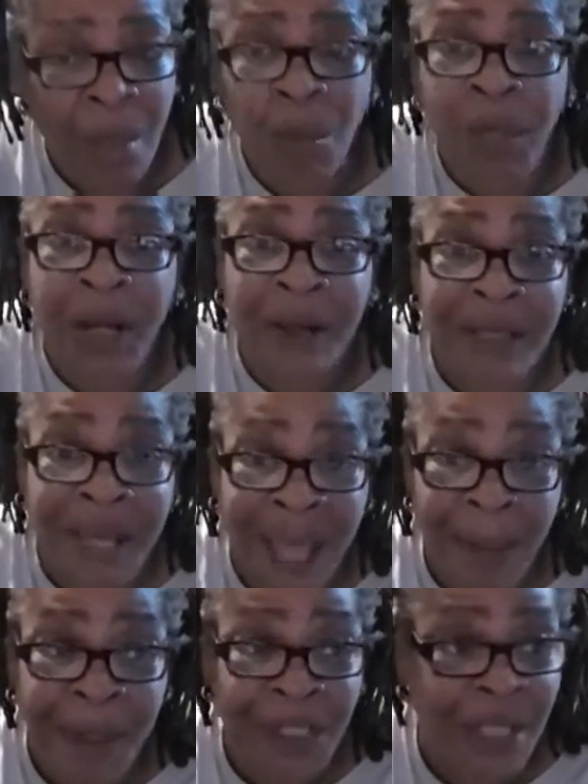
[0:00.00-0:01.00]
and we are
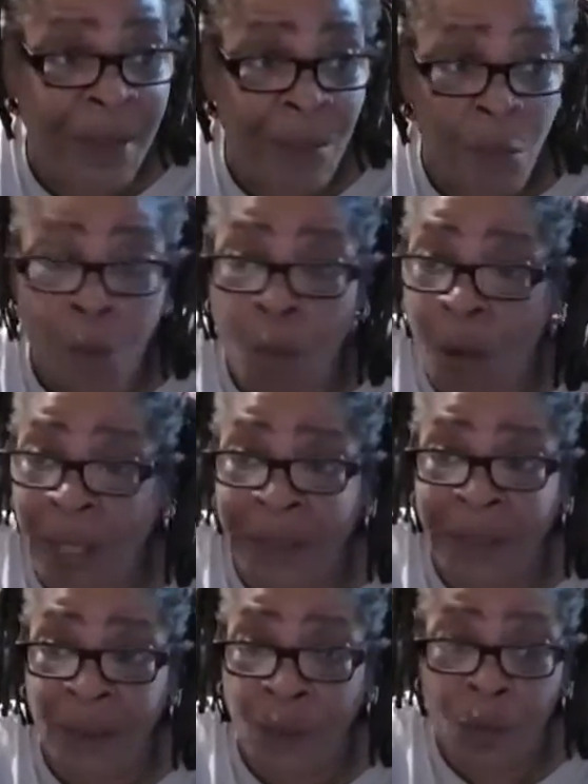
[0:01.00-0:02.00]
damaged in more
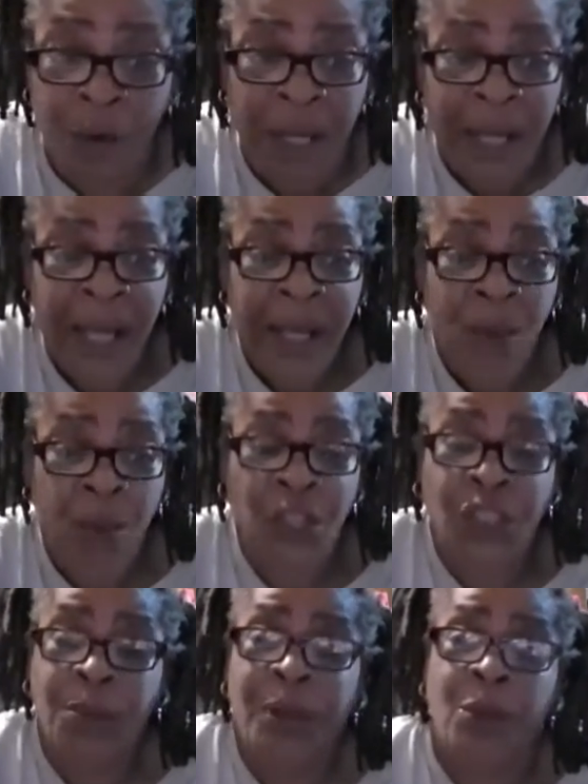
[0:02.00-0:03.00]
ways than one,
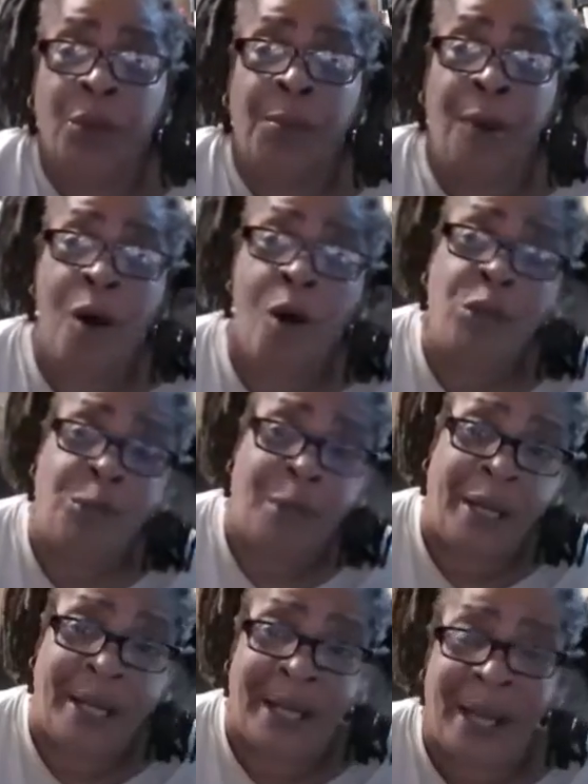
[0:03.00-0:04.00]
we should be repulsed
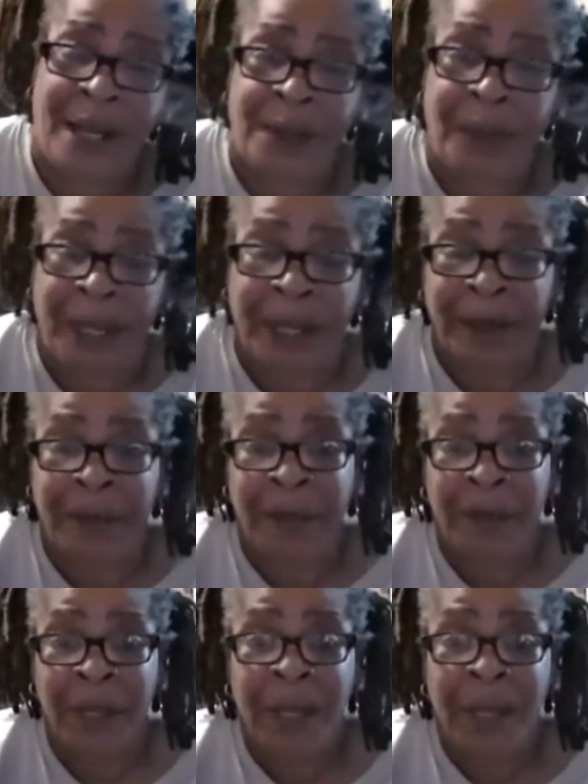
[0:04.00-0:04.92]
by that kind of behavior.